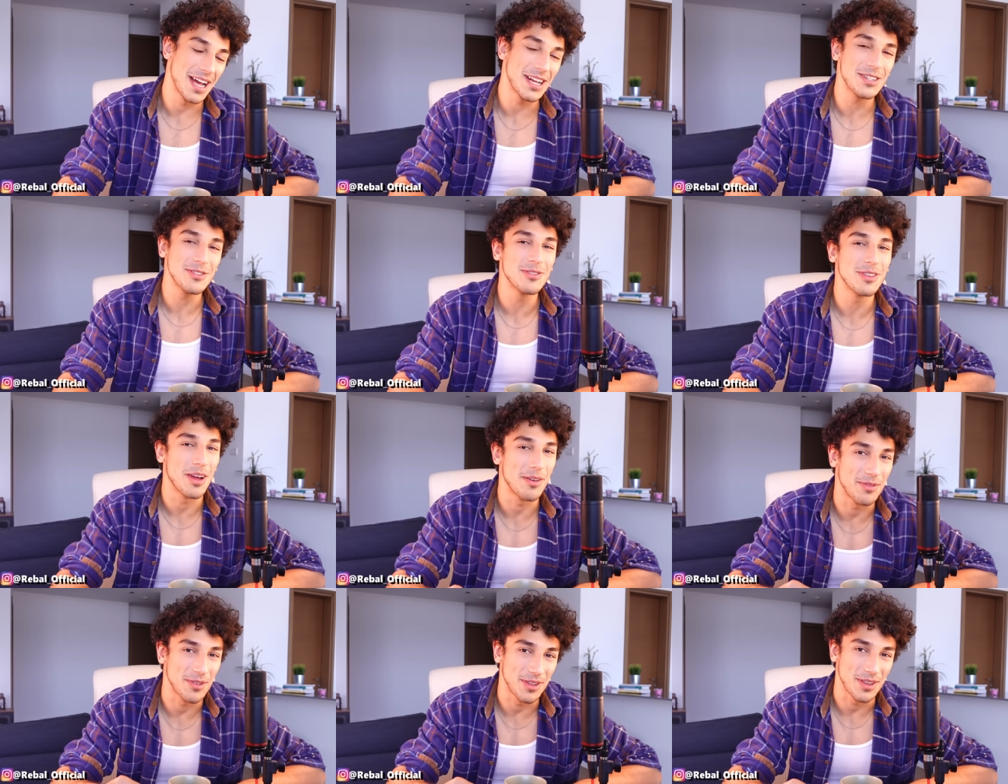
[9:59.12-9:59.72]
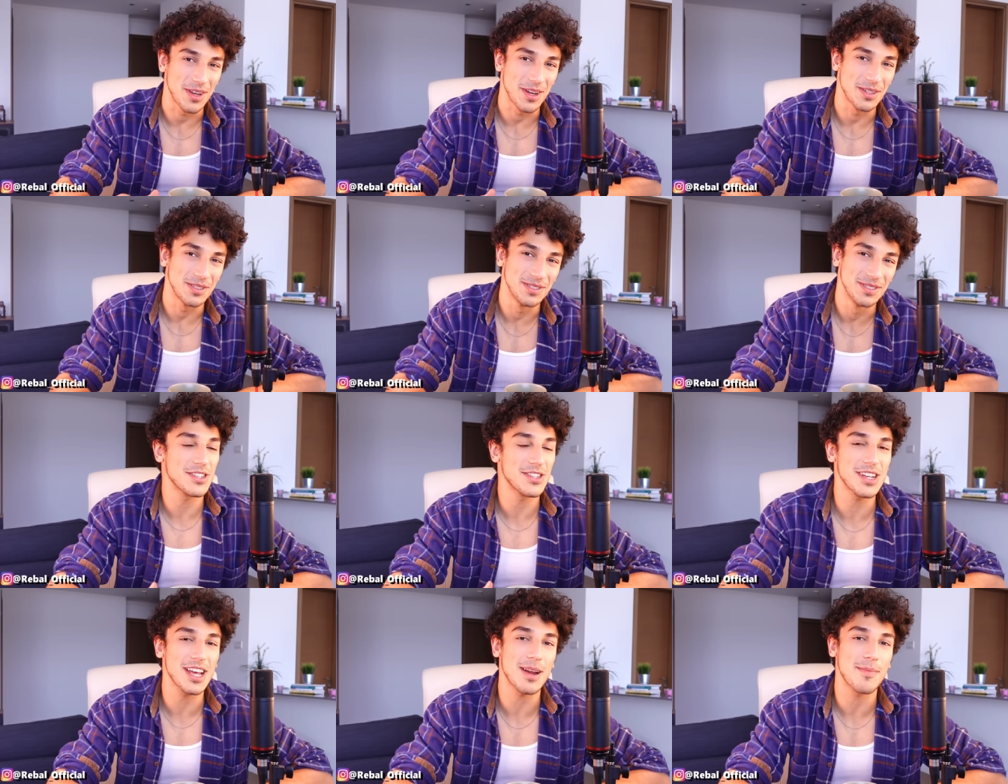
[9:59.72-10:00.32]
I do love her though.
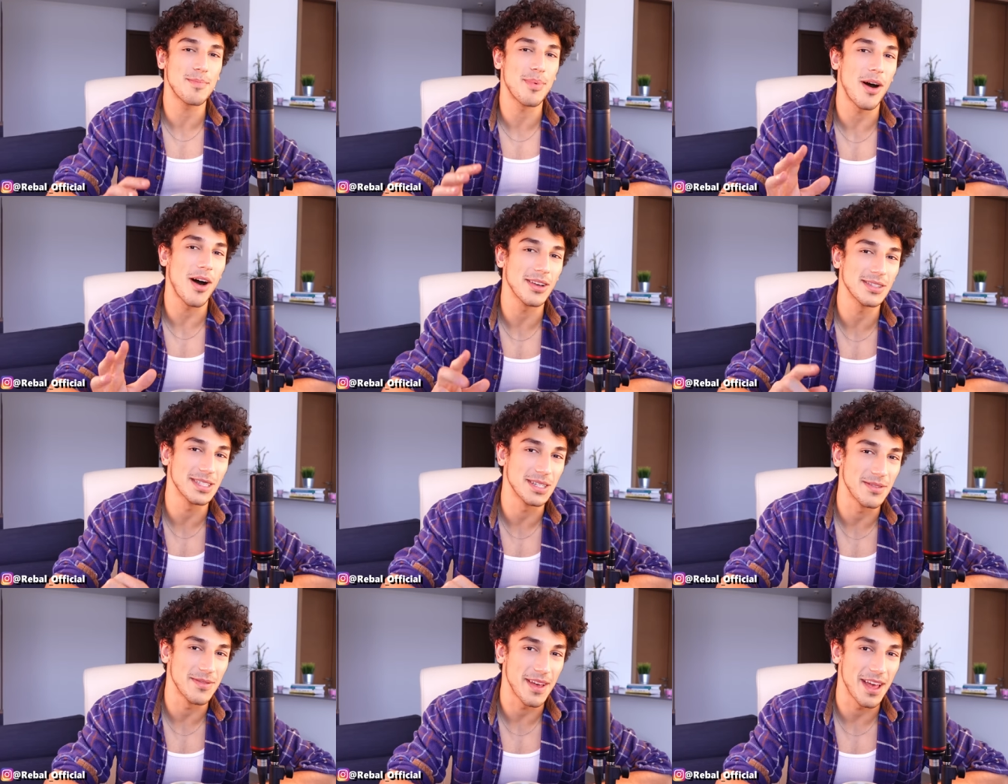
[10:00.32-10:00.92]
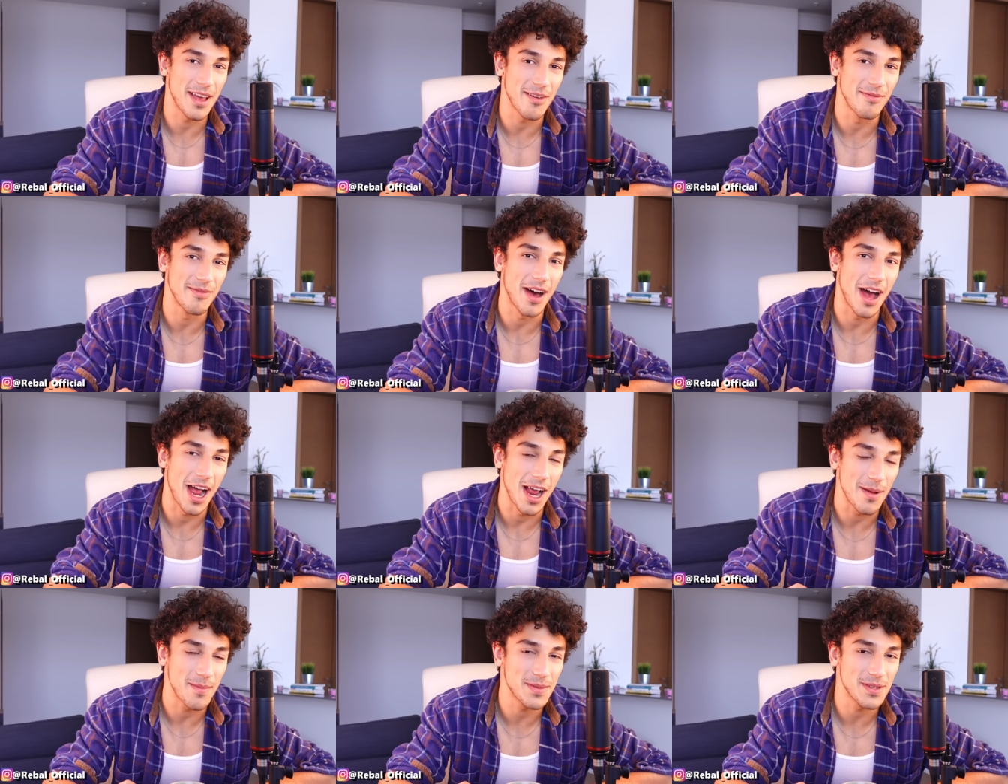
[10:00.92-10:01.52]
She's got a positive
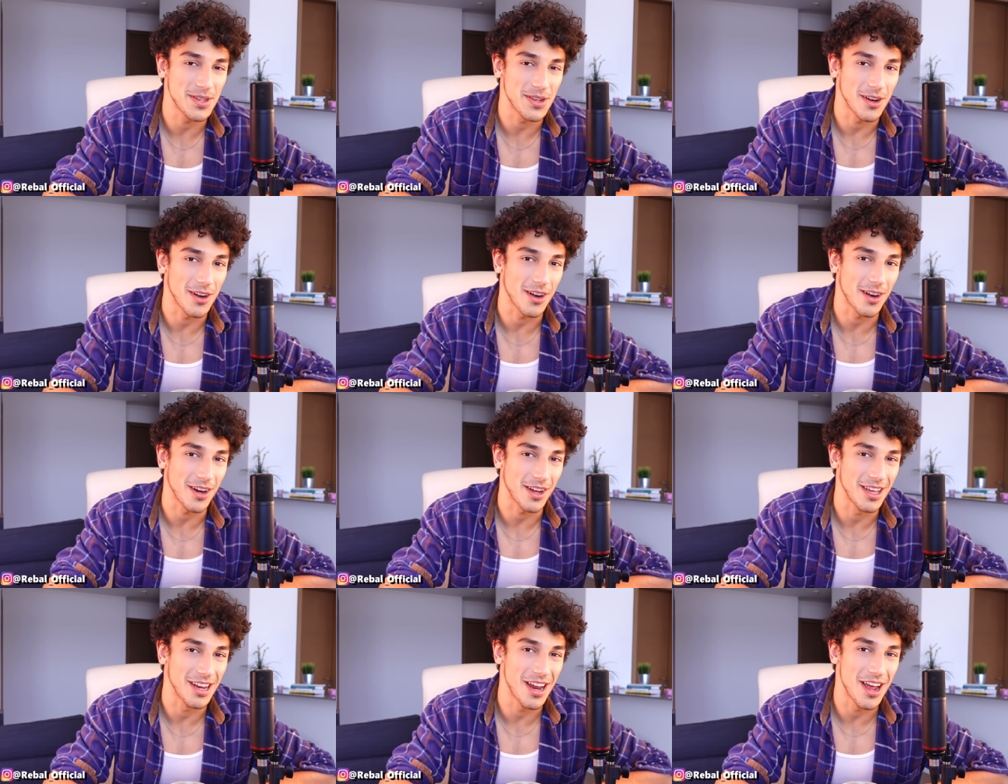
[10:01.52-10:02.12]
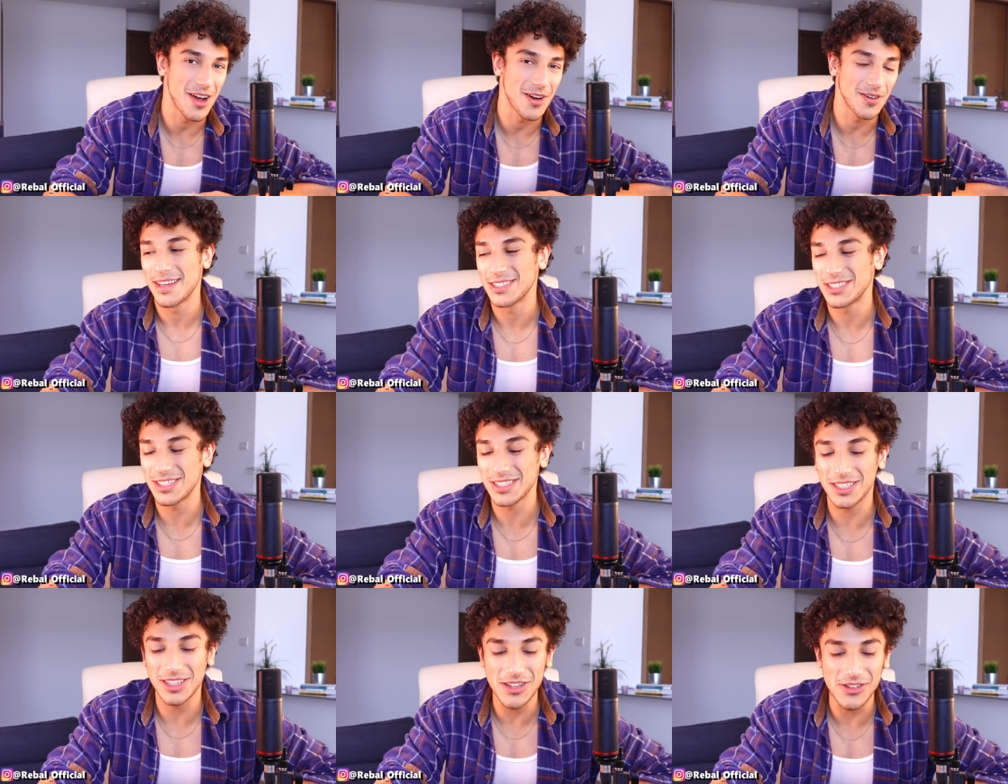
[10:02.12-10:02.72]
vibe to her, you know?
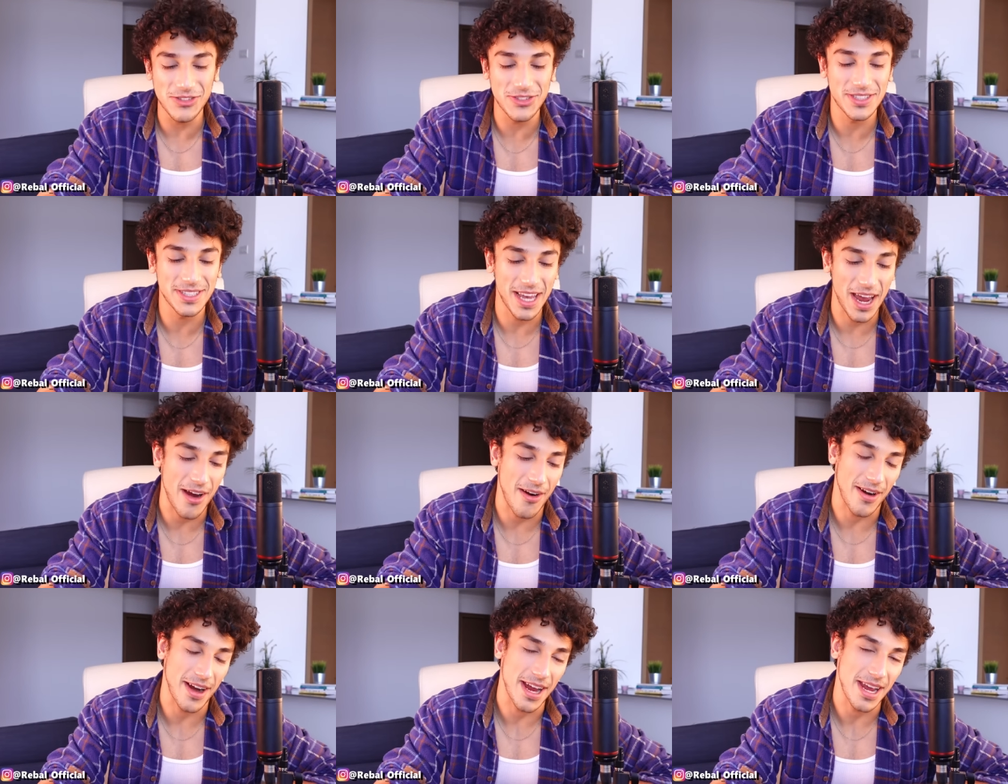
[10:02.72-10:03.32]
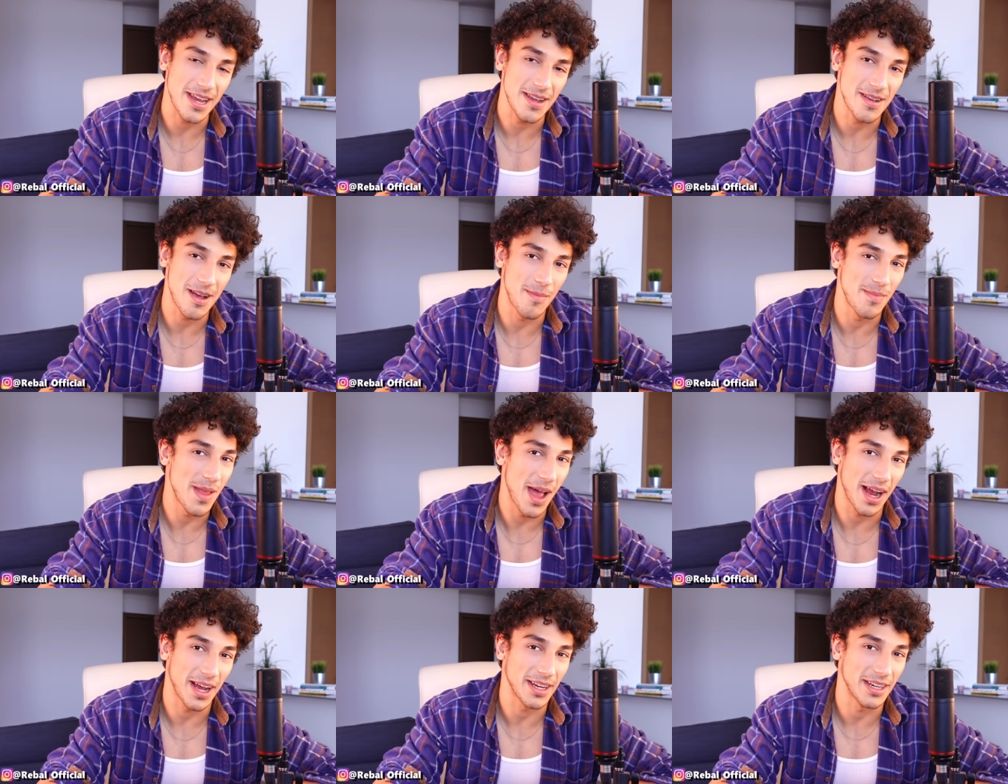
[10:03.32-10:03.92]
She's a little scary.
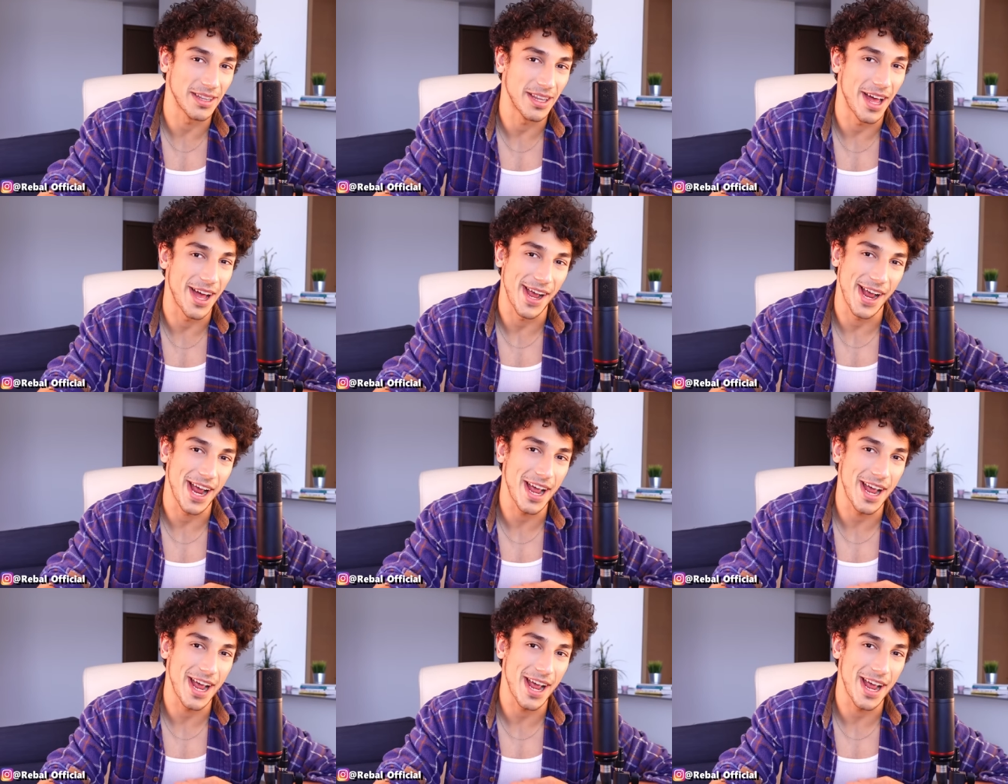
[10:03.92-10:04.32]
I'm not gonna lie.